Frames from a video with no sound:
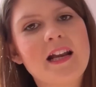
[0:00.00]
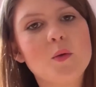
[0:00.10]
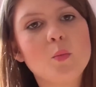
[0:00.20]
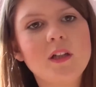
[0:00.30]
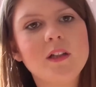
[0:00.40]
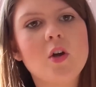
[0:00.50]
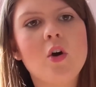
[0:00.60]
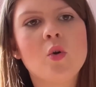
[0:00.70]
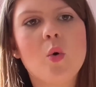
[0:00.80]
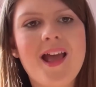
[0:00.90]
and I will
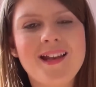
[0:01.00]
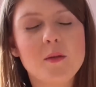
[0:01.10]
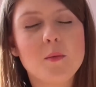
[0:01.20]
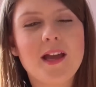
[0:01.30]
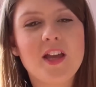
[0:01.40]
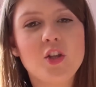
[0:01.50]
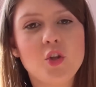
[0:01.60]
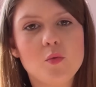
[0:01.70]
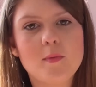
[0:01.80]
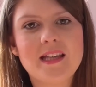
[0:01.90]
not go anywhere
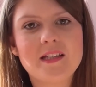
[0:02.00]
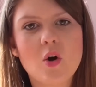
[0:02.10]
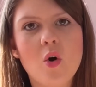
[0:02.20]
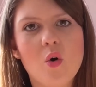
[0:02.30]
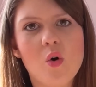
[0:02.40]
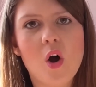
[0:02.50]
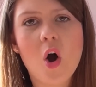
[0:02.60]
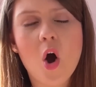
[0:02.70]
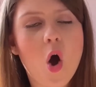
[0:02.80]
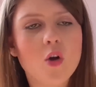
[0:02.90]
humid or
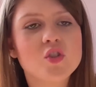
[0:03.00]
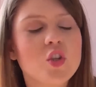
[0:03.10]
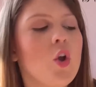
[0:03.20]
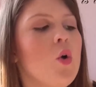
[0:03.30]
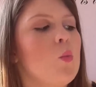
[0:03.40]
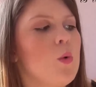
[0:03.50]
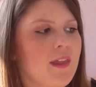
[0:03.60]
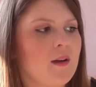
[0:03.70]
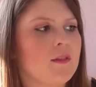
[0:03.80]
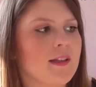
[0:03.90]
hot
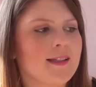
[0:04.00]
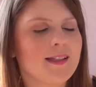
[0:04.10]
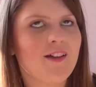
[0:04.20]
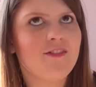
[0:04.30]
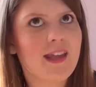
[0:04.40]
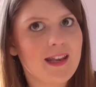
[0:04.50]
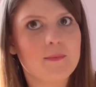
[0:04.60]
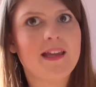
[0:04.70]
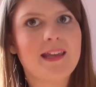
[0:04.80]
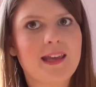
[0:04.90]
without this stuff in
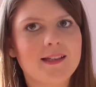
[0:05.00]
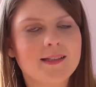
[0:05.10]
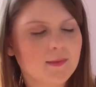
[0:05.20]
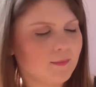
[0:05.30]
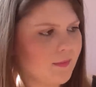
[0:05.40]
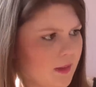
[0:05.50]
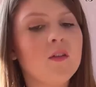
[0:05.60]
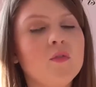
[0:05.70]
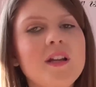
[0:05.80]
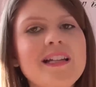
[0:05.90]
my case. It
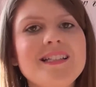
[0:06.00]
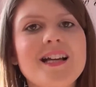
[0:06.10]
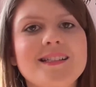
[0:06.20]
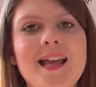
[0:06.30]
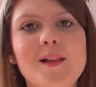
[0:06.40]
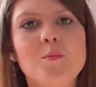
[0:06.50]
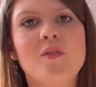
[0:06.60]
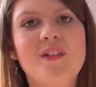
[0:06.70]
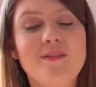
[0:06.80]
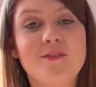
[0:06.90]
really does help
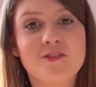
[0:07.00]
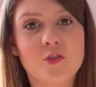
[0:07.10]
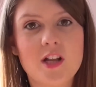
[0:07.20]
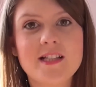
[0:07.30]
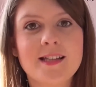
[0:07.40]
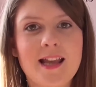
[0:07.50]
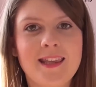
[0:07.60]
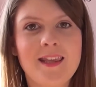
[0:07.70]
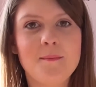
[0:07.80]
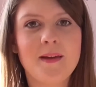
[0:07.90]
prevent frizz and
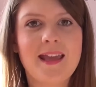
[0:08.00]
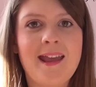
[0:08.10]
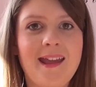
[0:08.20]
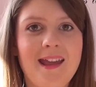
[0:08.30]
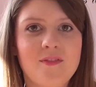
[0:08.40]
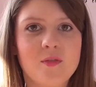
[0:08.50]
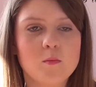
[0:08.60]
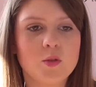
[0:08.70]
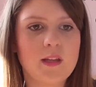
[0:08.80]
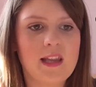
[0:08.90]
keep my hair
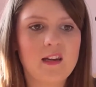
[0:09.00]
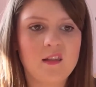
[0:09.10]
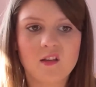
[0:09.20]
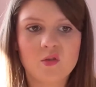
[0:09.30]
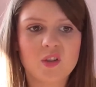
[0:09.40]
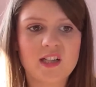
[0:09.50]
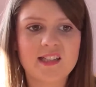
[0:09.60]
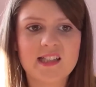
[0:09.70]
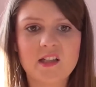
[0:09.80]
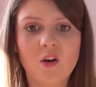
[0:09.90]
from doing anything
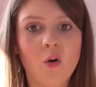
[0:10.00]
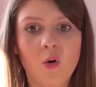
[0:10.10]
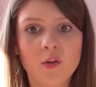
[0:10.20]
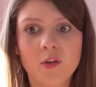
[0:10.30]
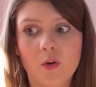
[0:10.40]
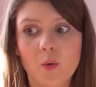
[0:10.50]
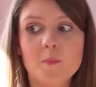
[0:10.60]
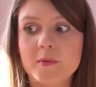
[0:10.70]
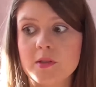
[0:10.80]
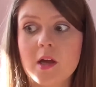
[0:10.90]
crazy or, you know,
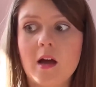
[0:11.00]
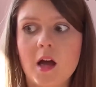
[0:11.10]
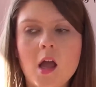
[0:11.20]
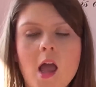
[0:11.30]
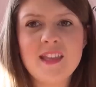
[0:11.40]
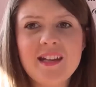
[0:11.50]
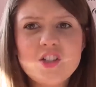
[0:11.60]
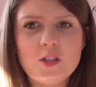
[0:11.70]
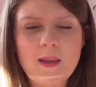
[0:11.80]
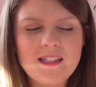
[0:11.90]
bizarre. Then I
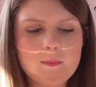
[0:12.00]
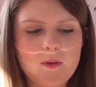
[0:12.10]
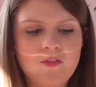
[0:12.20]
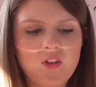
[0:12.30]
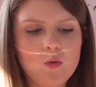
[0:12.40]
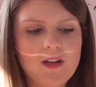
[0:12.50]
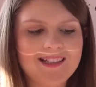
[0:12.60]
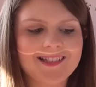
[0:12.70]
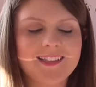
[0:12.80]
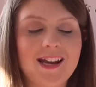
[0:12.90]
just picked up a few
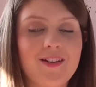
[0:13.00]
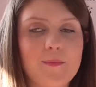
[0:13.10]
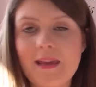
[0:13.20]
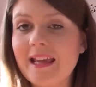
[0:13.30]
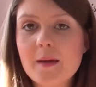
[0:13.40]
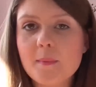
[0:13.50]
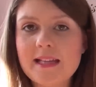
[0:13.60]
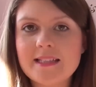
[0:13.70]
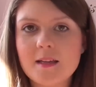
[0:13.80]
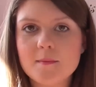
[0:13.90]
necessary makeup
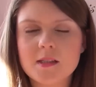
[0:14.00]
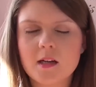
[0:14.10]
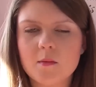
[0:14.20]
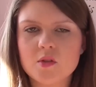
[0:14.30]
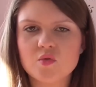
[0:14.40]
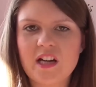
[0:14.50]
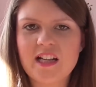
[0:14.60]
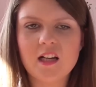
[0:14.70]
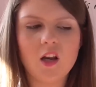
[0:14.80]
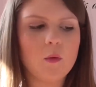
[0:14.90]
items that I was
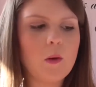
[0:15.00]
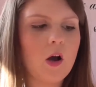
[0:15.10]
running low